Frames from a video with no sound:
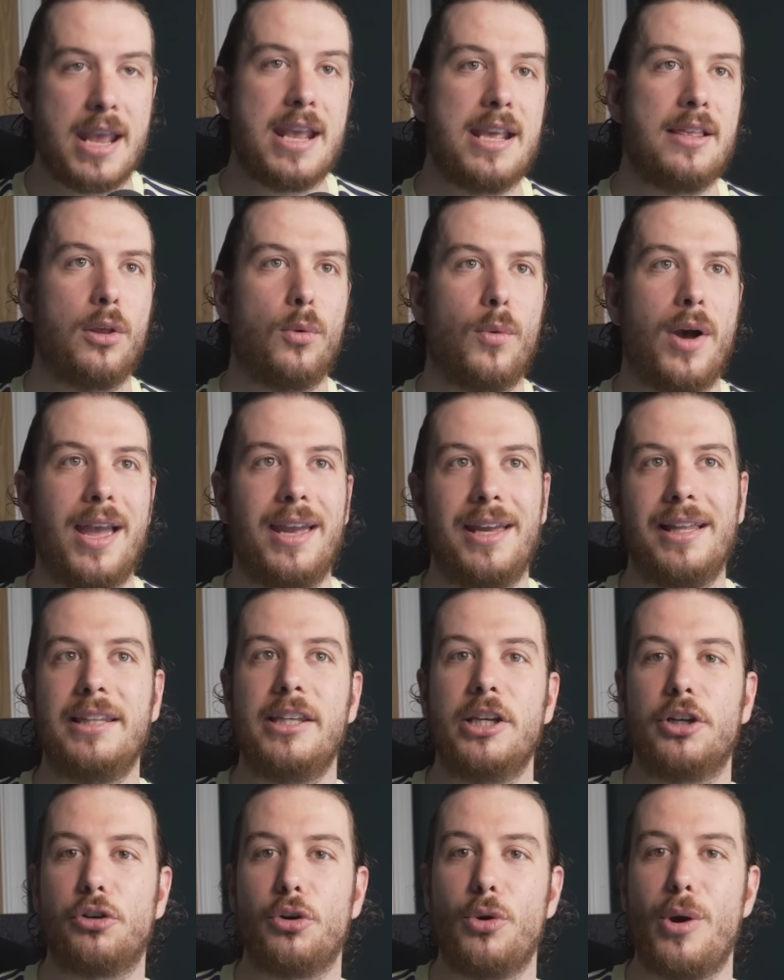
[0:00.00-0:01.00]
Either way,
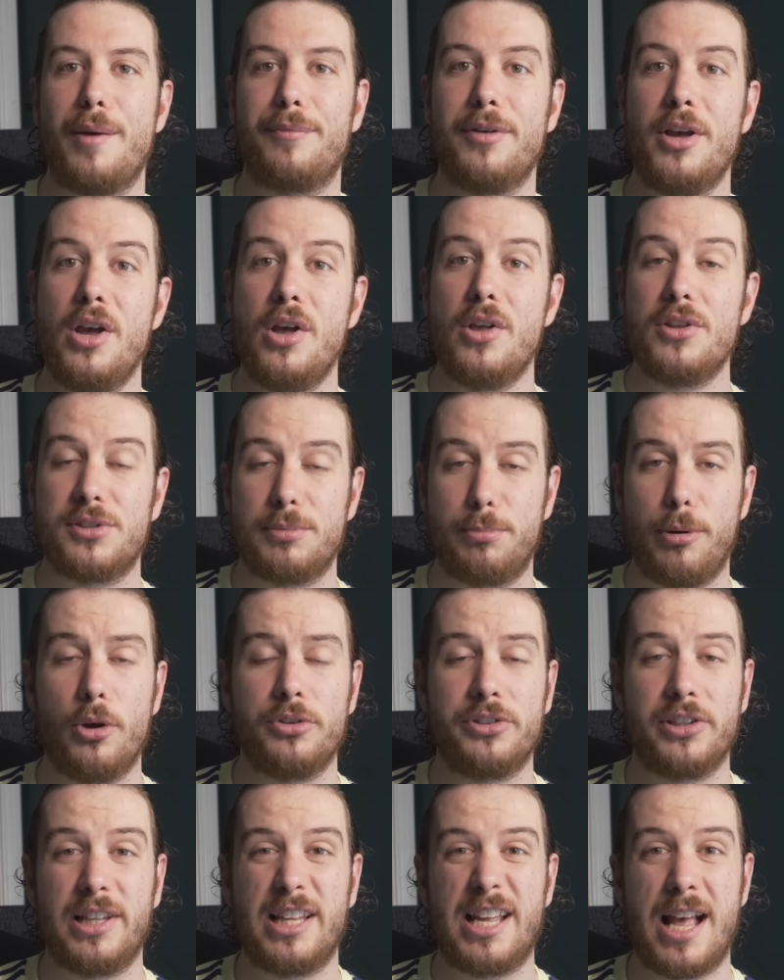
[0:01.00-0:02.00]
Ilya Gruev
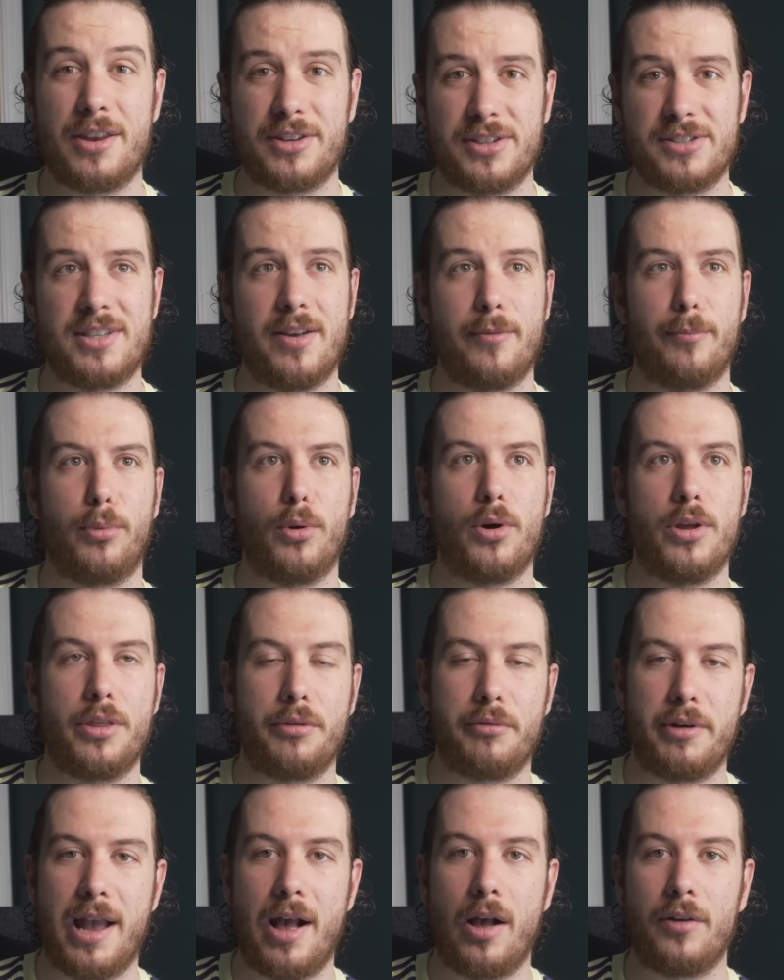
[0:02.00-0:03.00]
supposedly had a
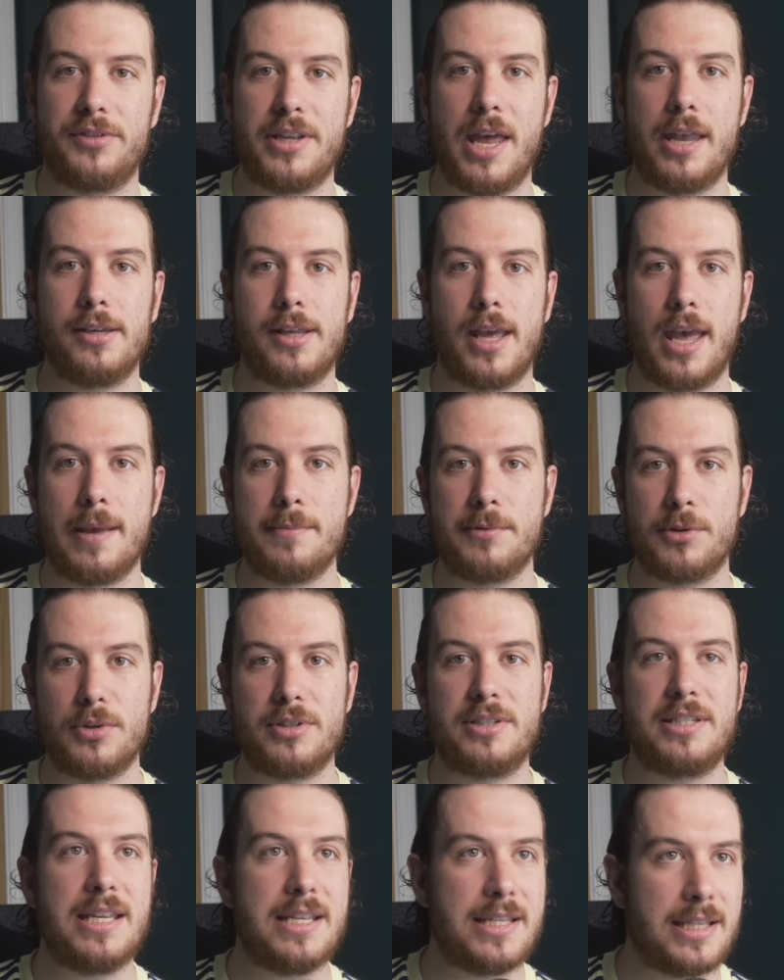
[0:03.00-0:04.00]
7.3 out of 10 games, so a
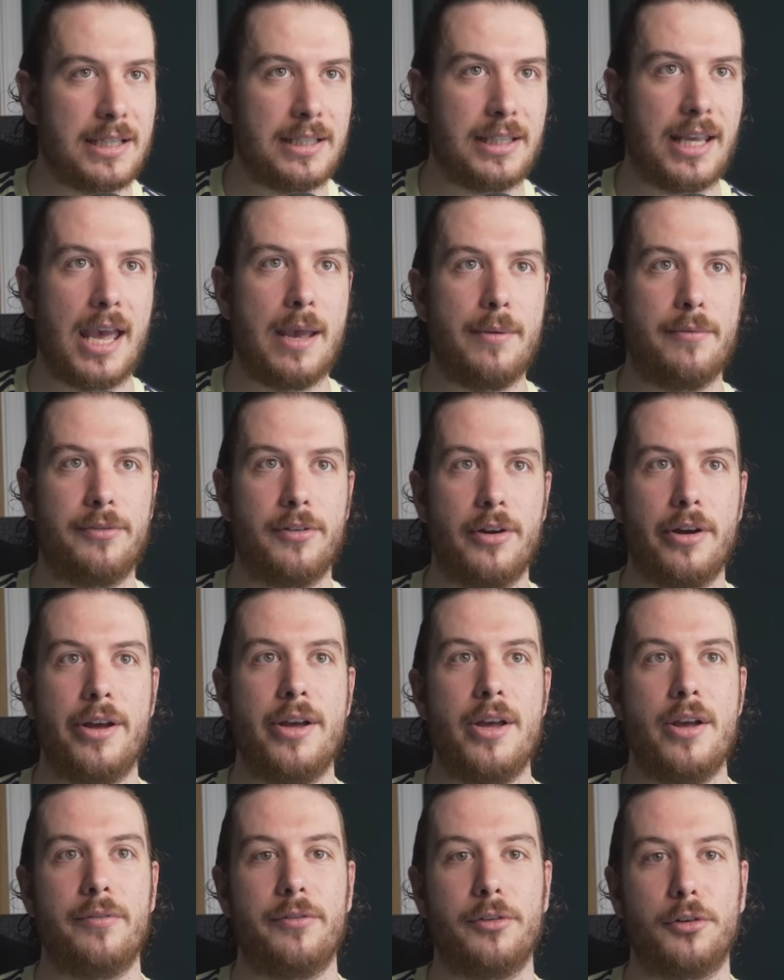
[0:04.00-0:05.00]
decent game for
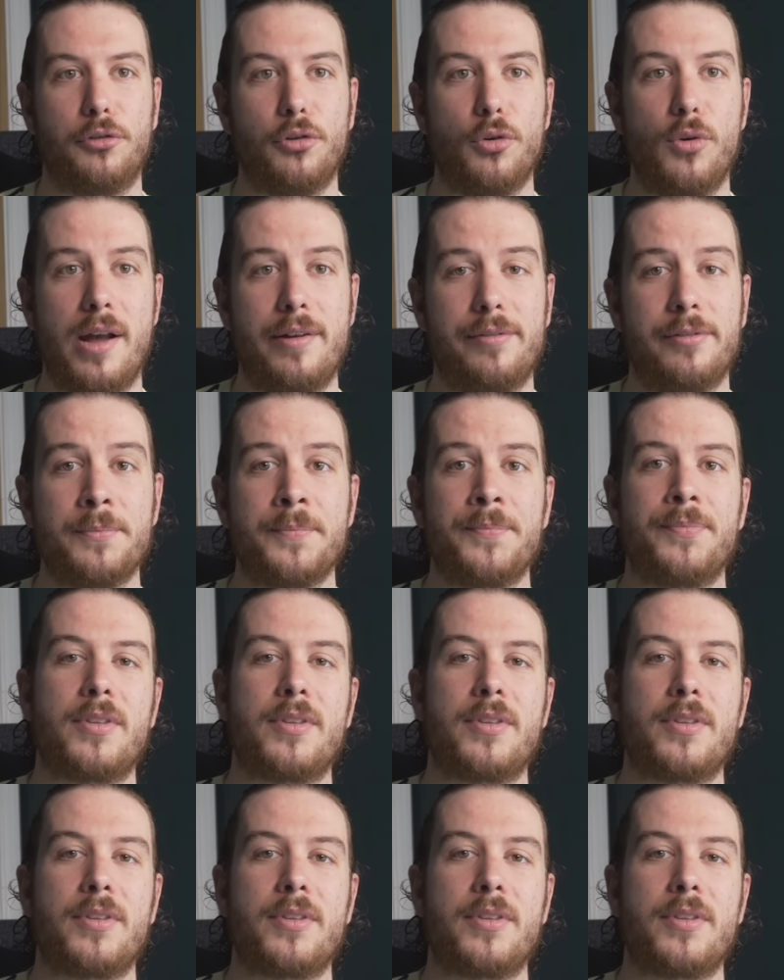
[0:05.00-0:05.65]
Gruev.